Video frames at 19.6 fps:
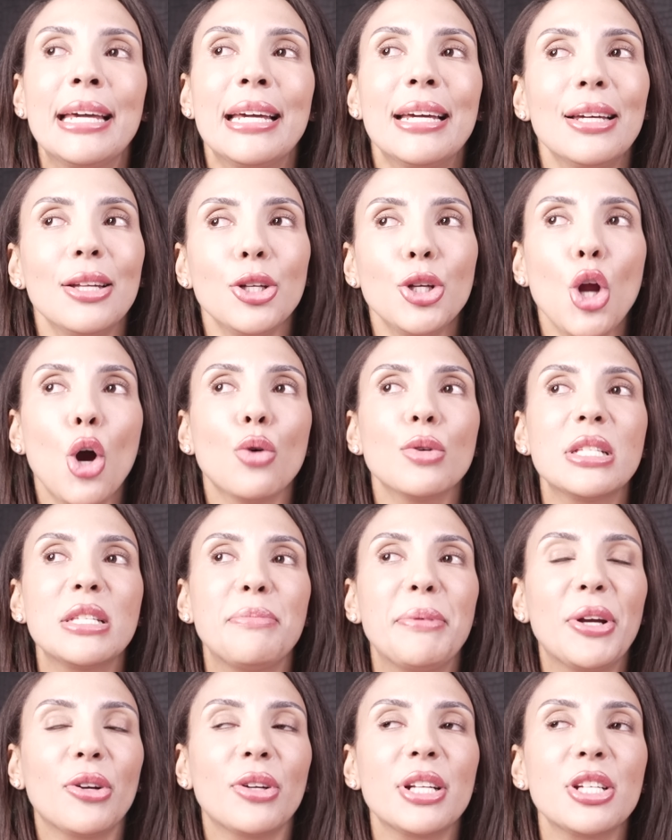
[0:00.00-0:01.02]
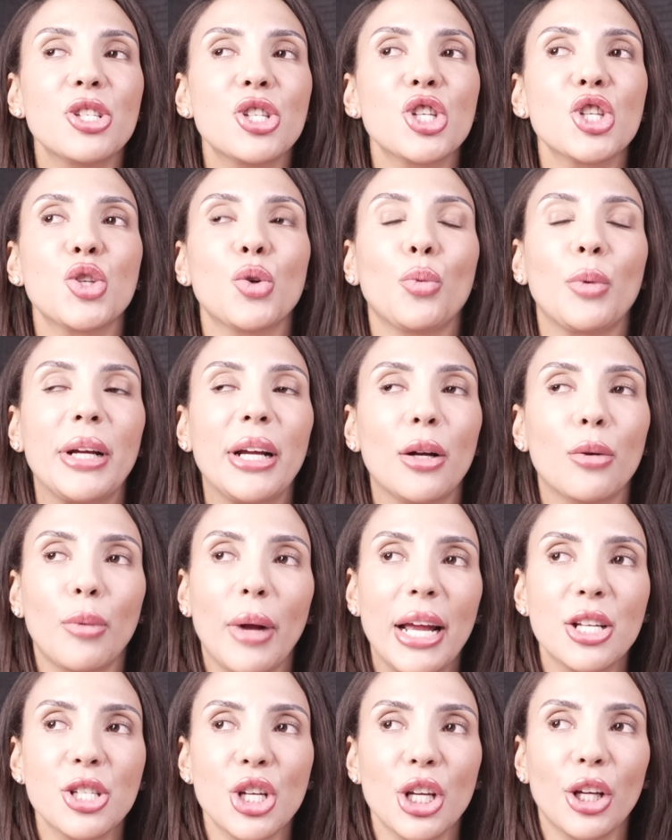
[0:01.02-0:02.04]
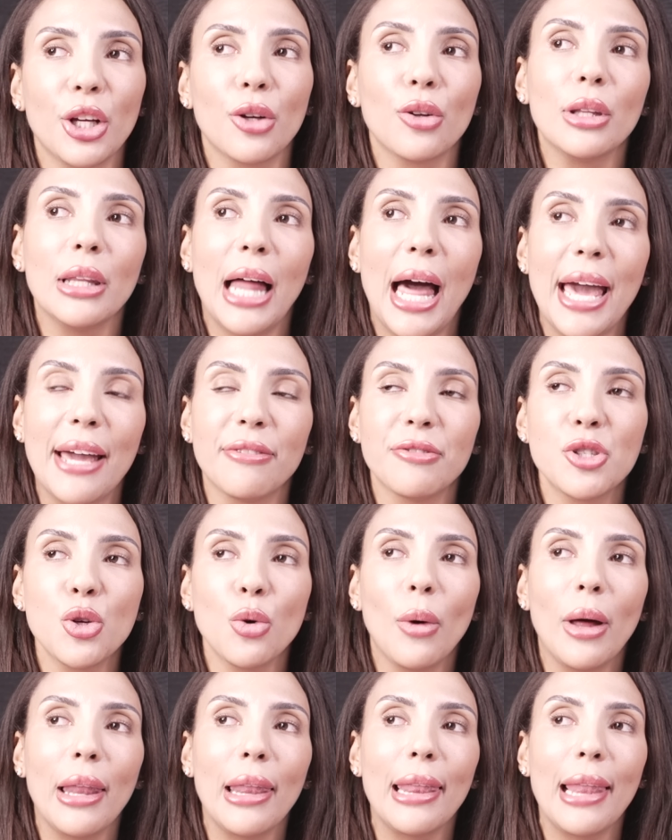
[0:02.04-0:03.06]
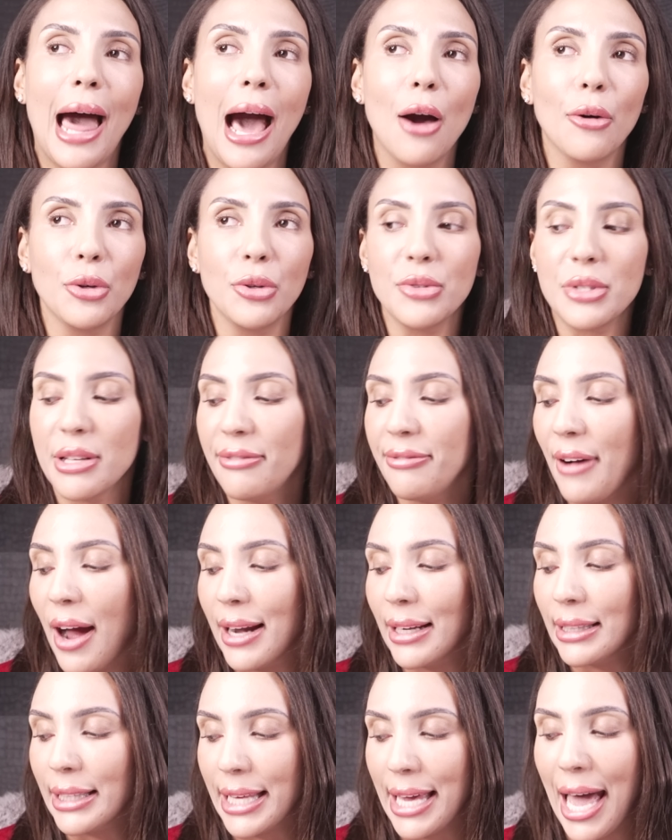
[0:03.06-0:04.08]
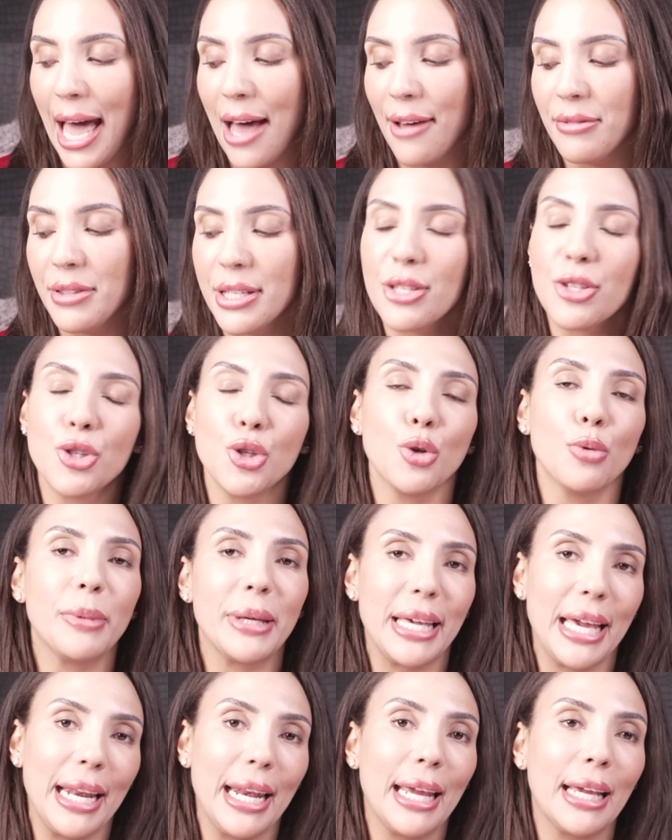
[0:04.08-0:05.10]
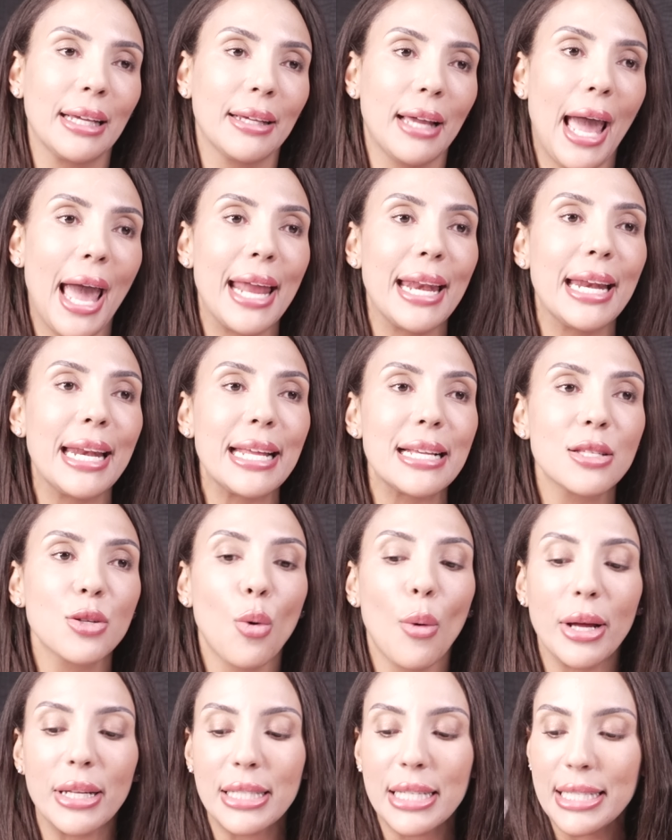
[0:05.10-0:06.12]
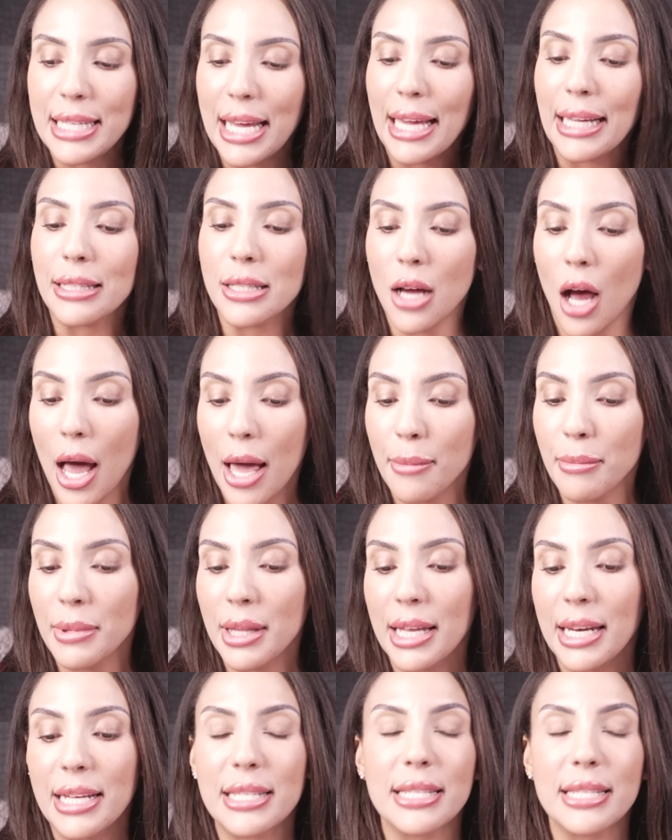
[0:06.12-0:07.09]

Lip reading: No, Spirit is just rearranging your life to allow you to finally have this new beginning. And it is going to take time.